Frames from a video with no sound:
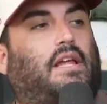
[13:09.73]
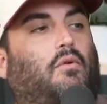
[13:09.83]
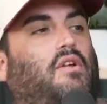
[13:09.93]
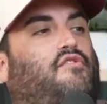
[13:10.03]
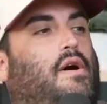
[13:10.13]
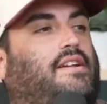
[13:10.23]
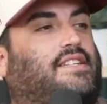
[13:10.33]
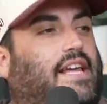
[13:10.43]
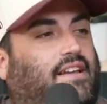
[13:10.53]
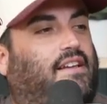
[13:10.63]
what if you had to
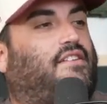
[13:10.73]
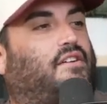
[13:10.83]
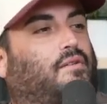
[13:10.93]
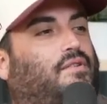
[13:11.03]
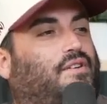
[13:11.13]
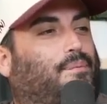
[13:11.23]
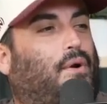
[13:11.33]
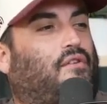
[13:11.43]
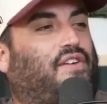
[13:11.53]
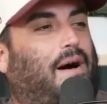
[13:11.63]
take your
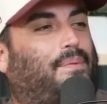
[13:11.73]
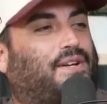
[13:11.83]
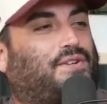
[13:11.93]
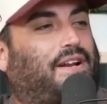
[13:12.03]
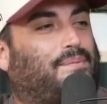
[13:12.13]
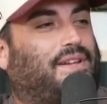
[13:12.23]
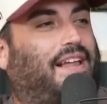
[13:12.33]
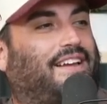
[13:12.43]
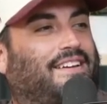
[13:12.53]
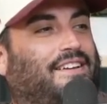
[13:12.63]
profile picture had to be
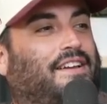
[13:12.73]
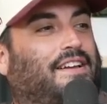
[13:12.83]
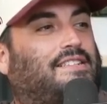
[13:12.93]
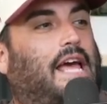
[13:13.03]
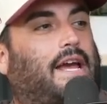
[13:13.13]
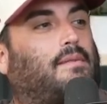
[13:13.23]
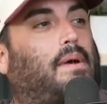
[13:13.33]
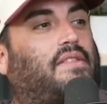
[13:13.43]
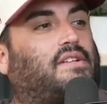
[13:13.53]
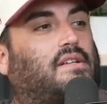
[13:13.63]
like taken
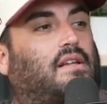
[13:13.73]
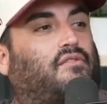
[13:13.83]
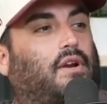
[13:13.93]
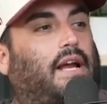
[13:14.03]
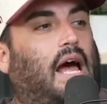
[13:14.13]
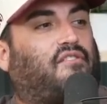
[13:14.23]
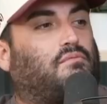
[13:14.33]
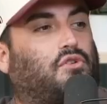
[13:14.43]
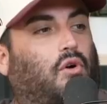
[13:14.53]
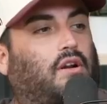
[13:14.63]
by the delivery guy from
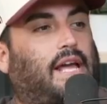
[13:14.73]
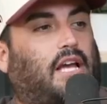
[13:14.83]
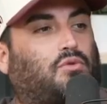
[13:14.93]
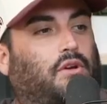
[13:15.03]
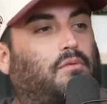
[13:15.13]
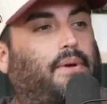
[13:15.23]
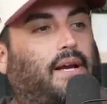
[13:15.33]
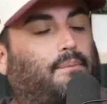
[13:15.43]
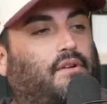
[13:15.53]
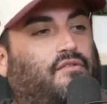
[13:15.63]
DoorDash while you pick
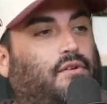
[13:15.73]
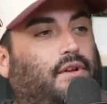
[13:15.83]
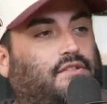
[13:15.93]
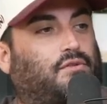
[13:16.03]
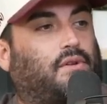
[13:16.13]
up your food at 2